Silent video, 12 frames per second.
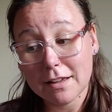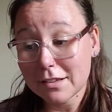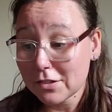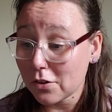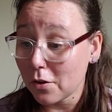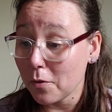
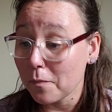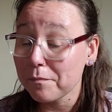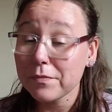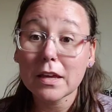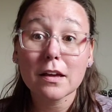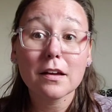So
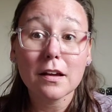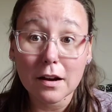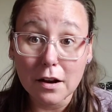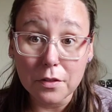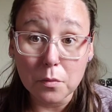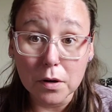
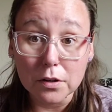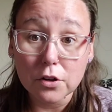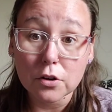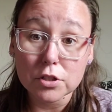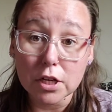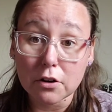another one,
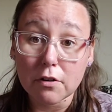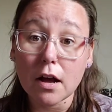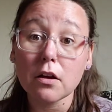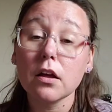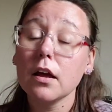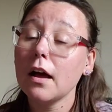go check her
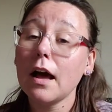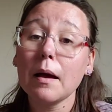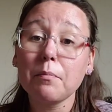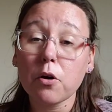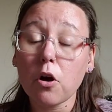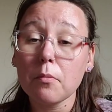out. I
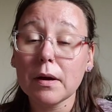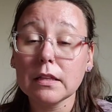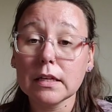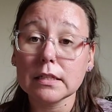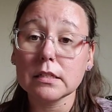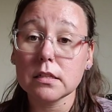put all my
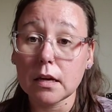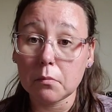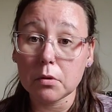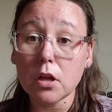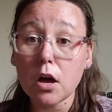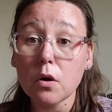links down
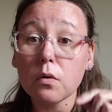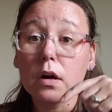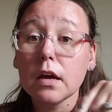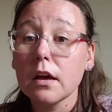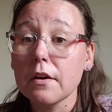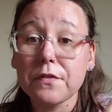below.
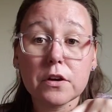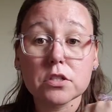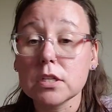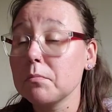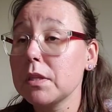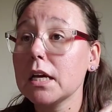If there's
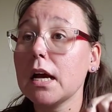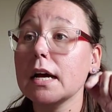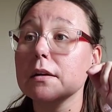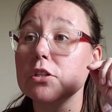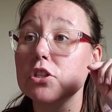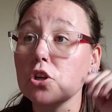something
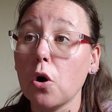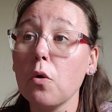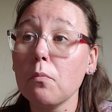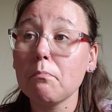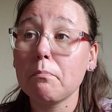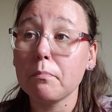I
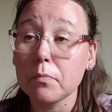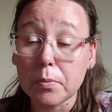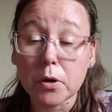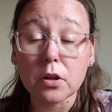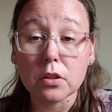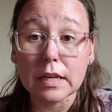don't
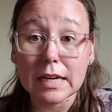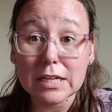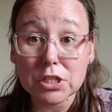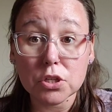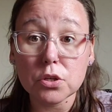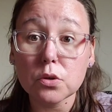put a
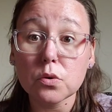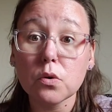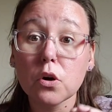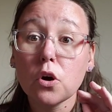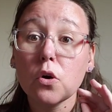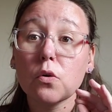link to,
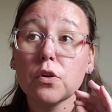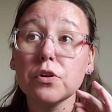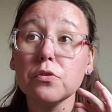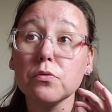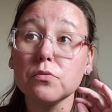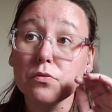or
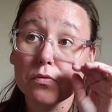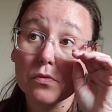you,